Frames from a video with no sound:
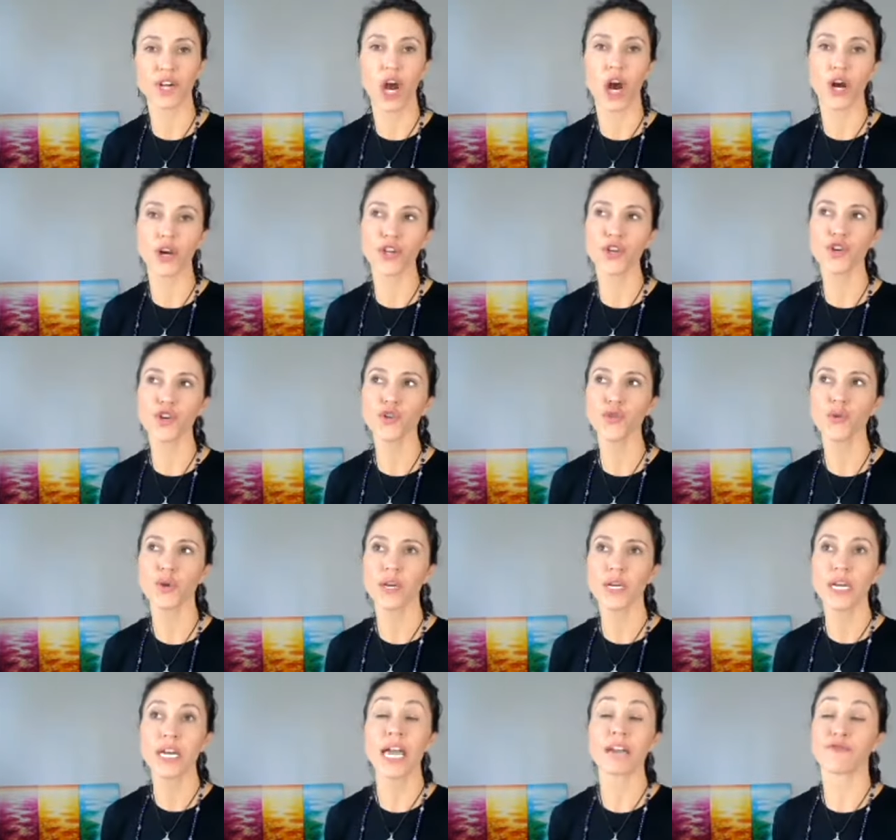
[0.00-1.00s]
Are you
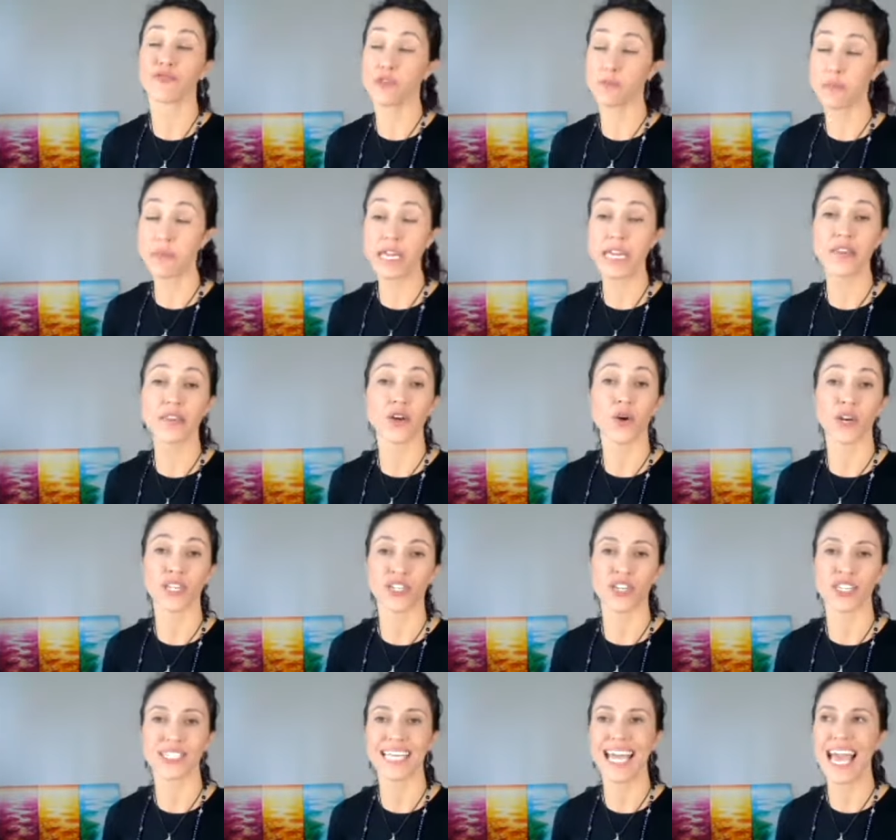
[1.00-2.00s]
for me, the
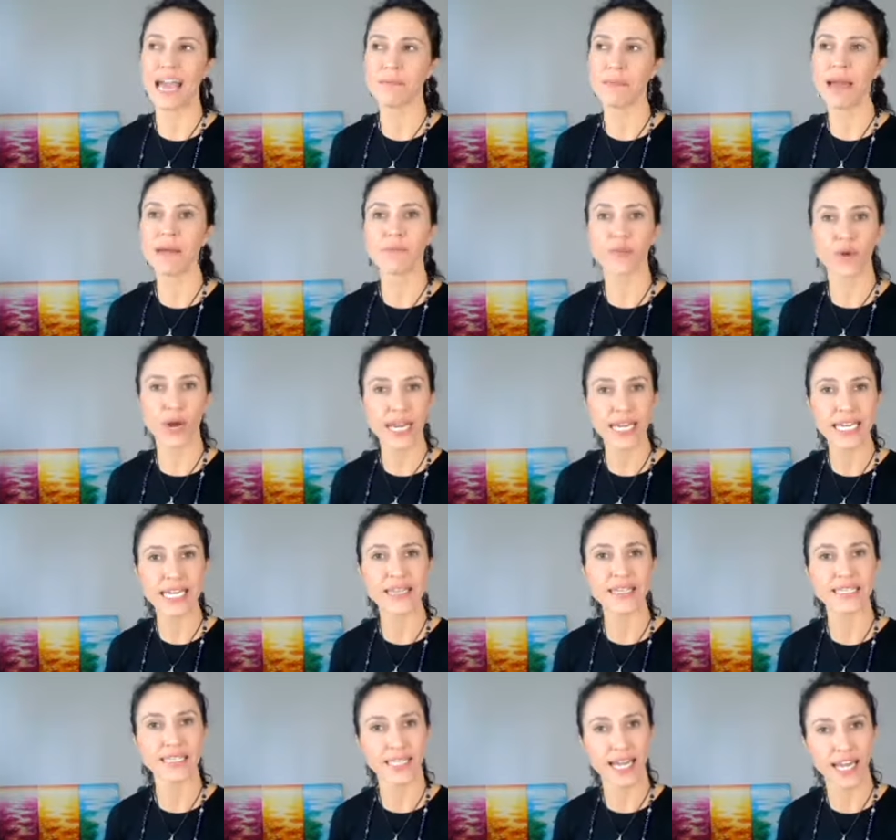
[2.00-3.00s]
question is Am I breaking the
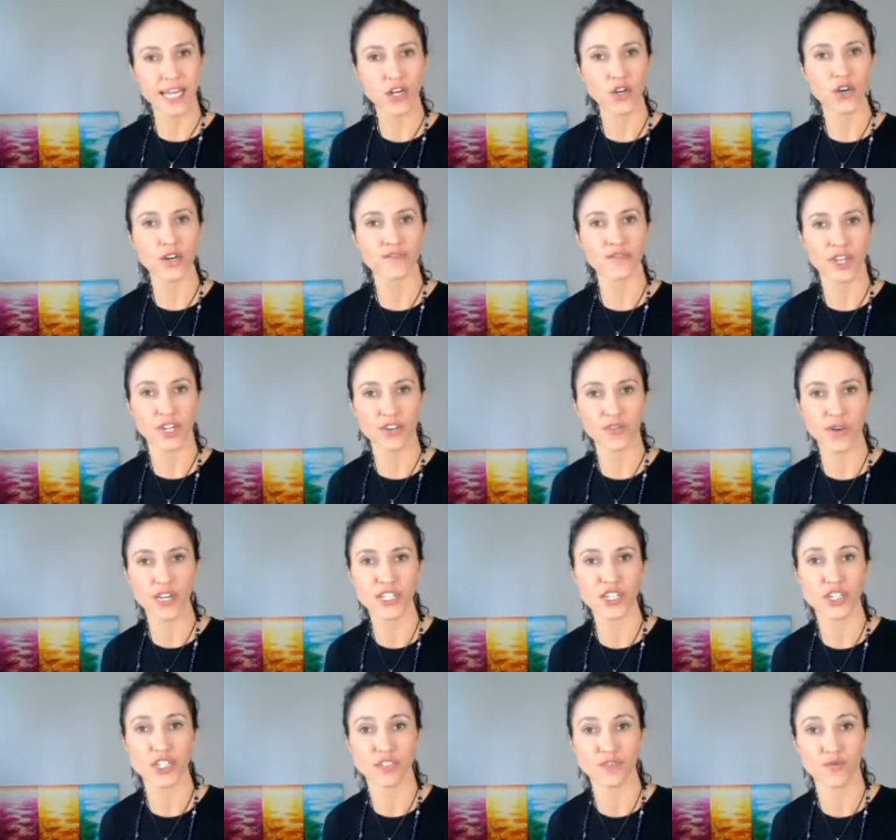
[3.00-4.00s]
cycle of
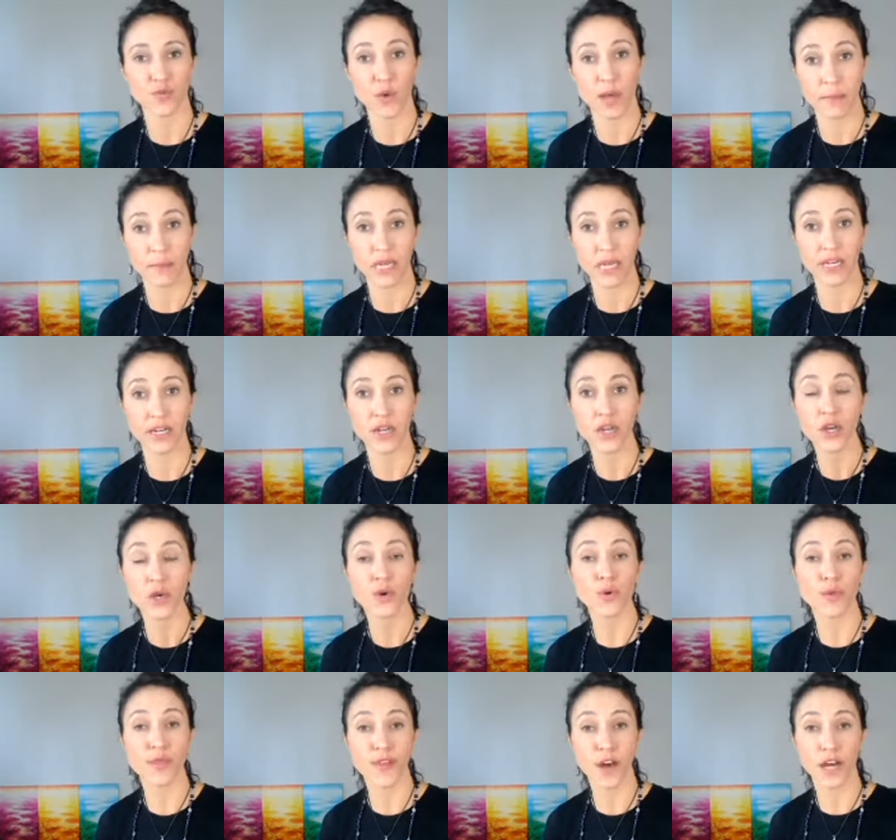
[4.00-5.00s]
generations of women who
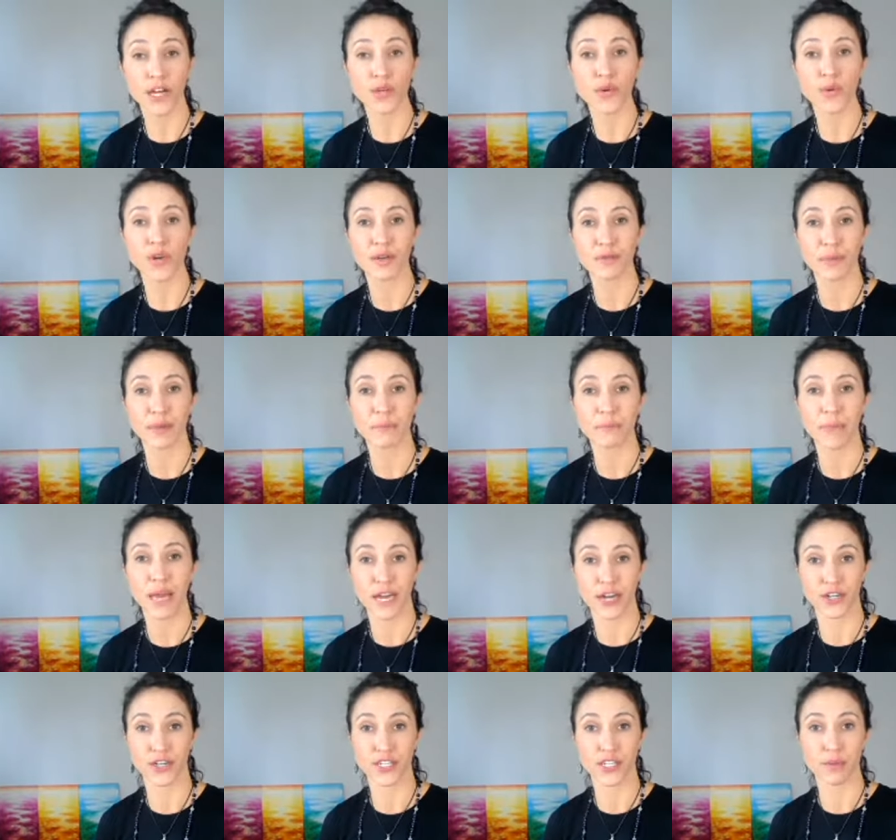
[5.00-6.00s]
thought it would have been
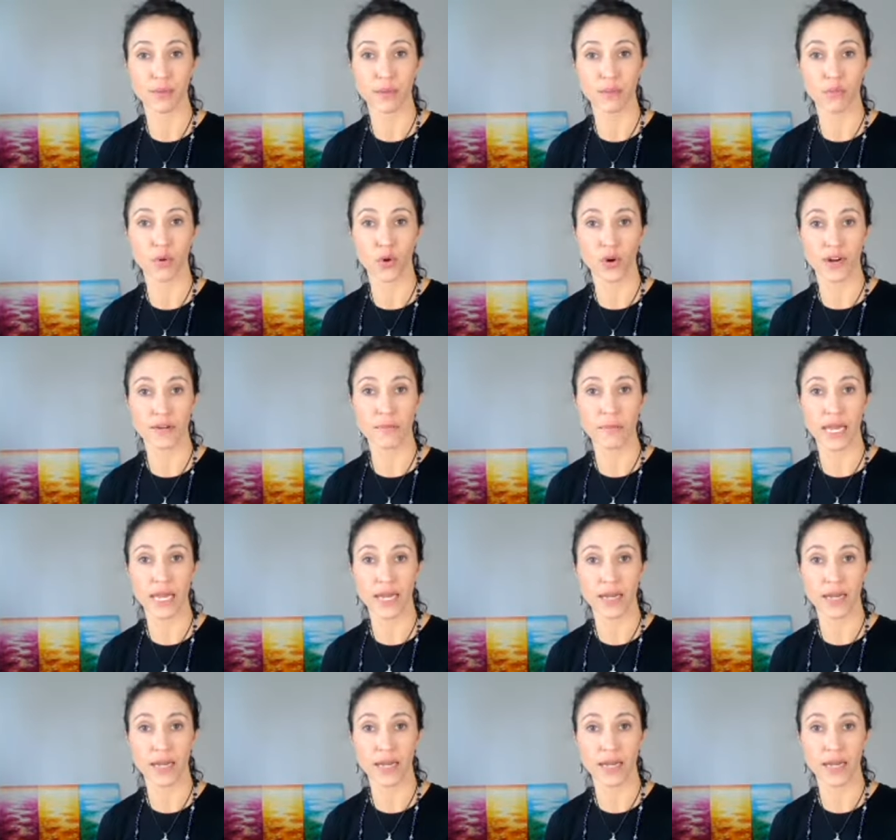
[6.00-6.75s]
better to be born a man?